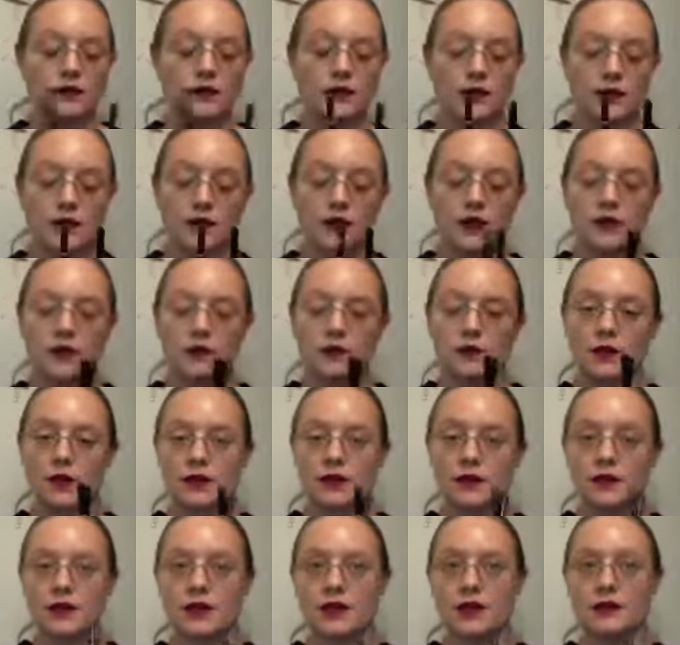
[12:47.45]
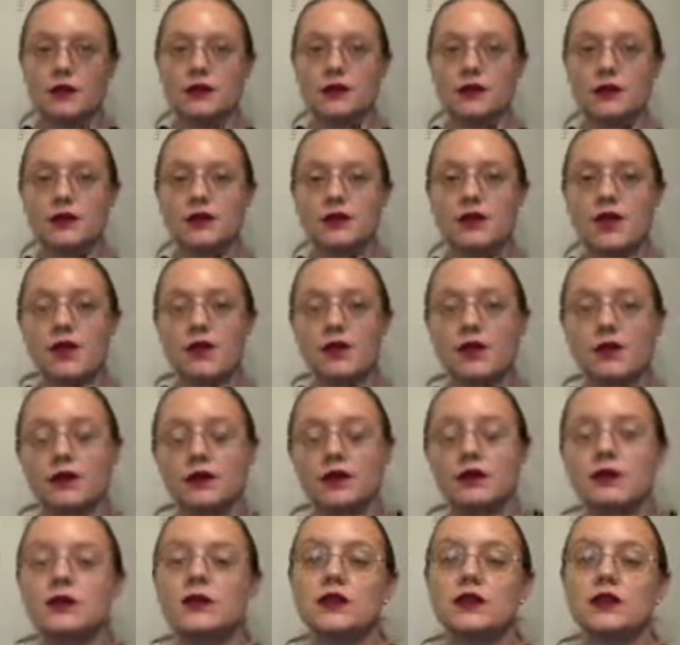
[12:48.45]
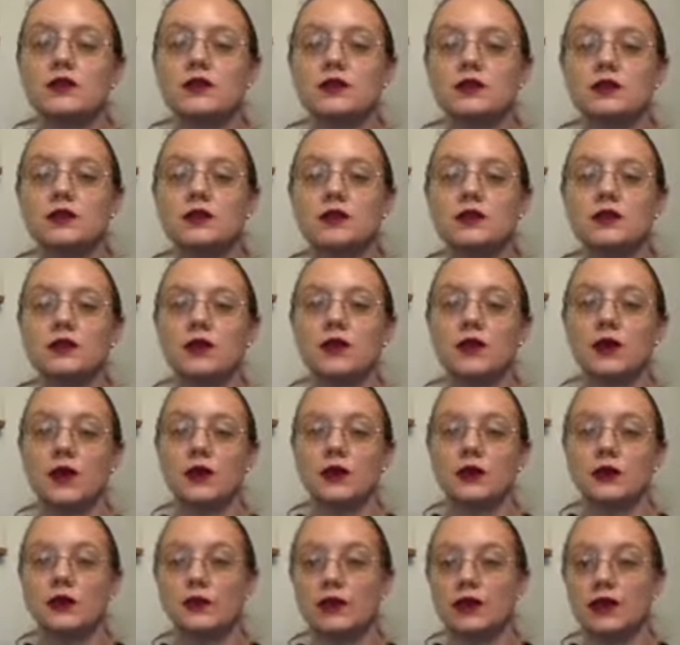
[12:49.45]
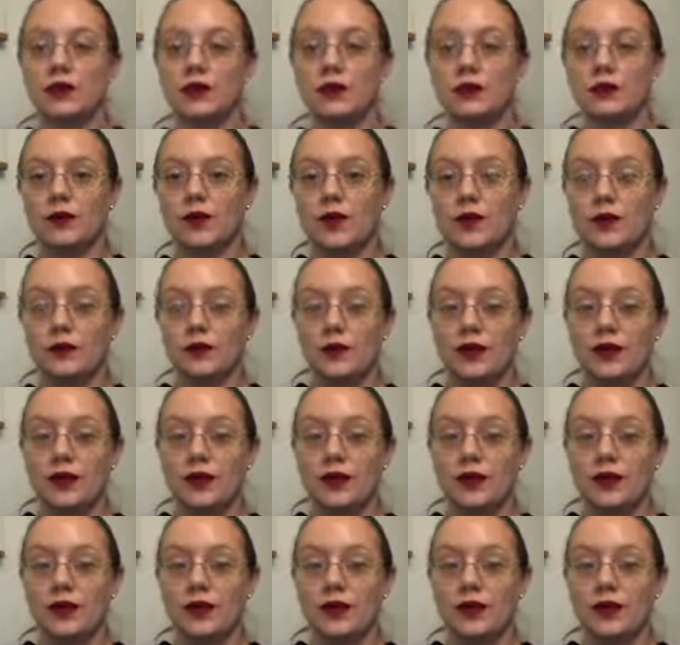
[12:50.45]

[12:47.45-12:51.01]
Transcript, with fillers: and so that's why I said I skipped out on the Misunderstood Merlot and the Pin-Up Plum.